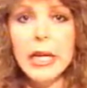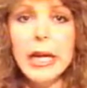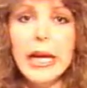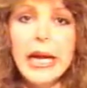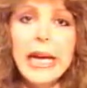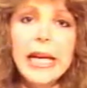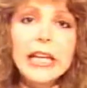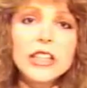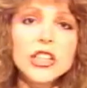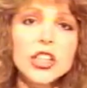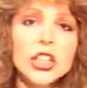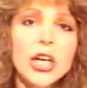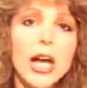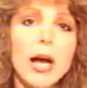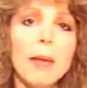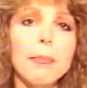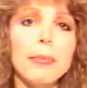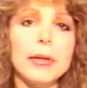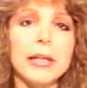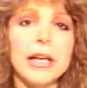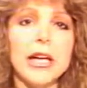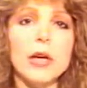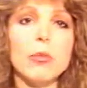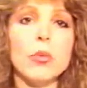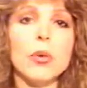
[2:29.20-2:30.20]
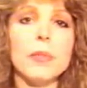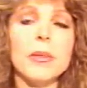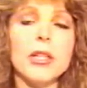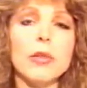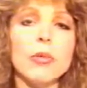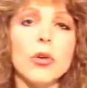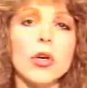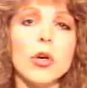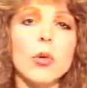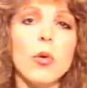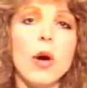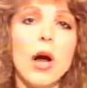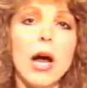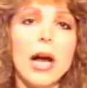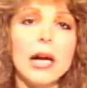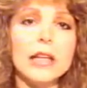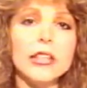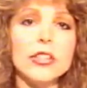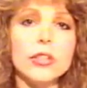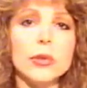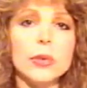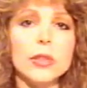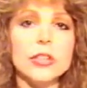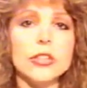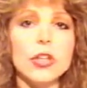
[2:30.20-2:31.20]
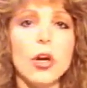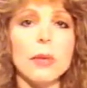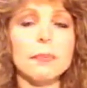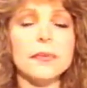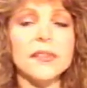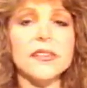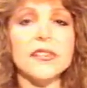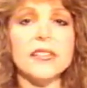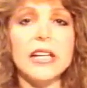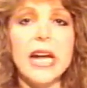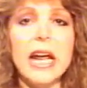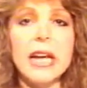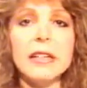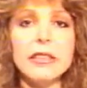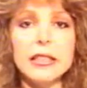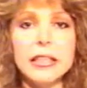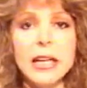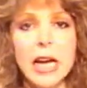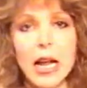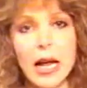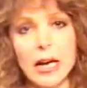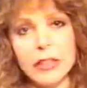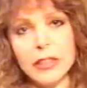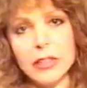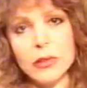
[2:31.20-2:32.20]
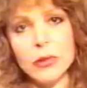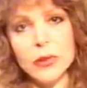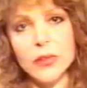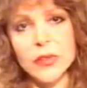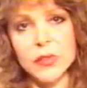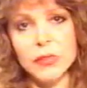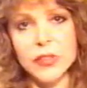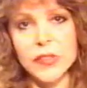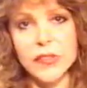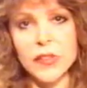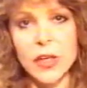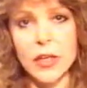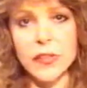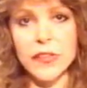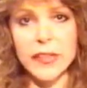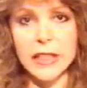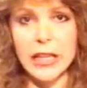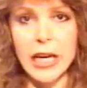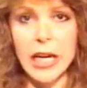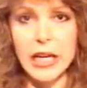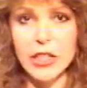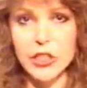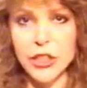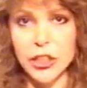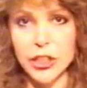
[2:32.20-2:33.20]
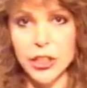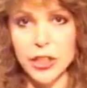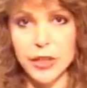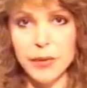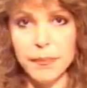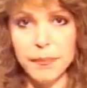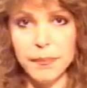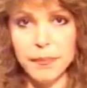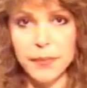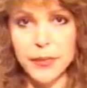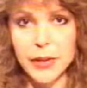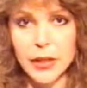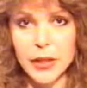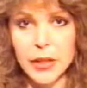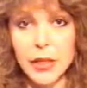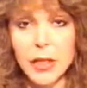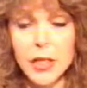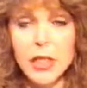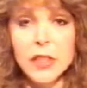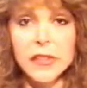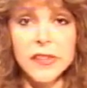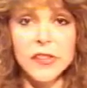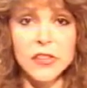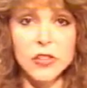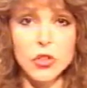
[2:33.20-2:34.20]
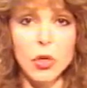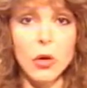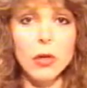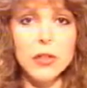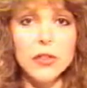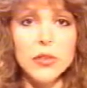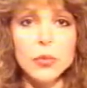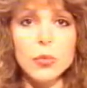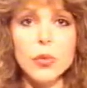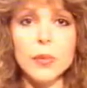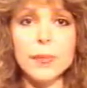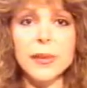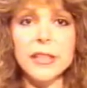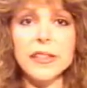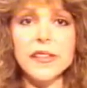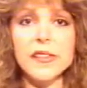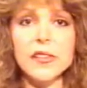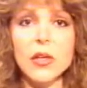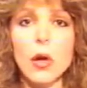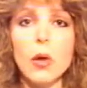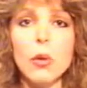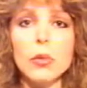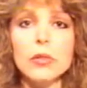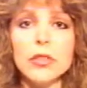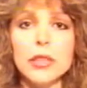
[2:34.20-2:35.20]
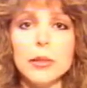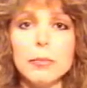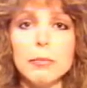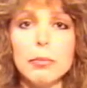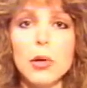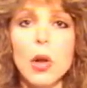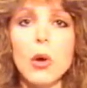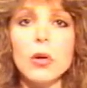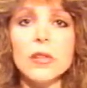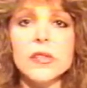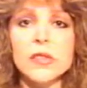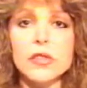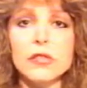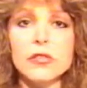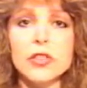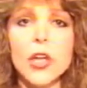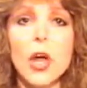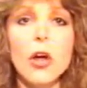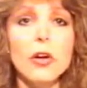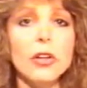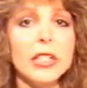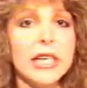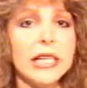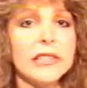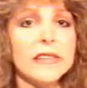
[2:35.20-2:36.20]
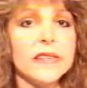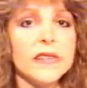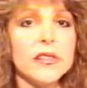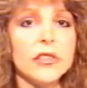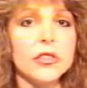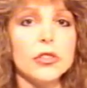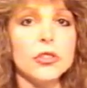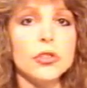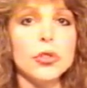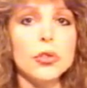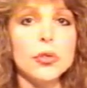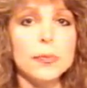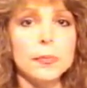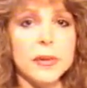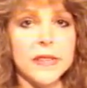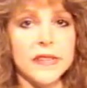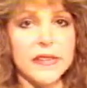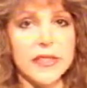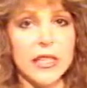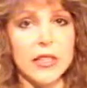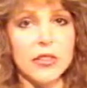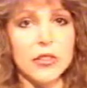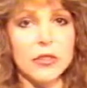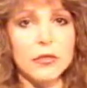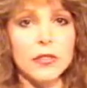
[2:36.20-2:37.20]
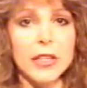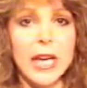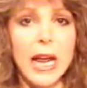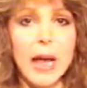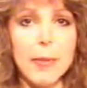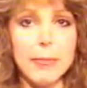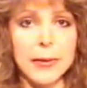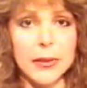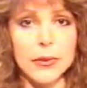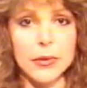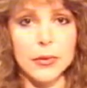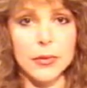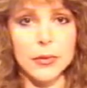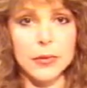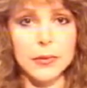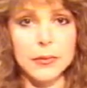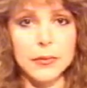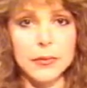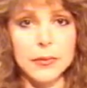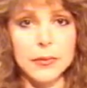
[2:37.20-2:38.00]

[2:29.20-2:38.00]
Each company will be required to adopt standard articles of association. Stocks will be sold in blocks of no less than 2% of capital.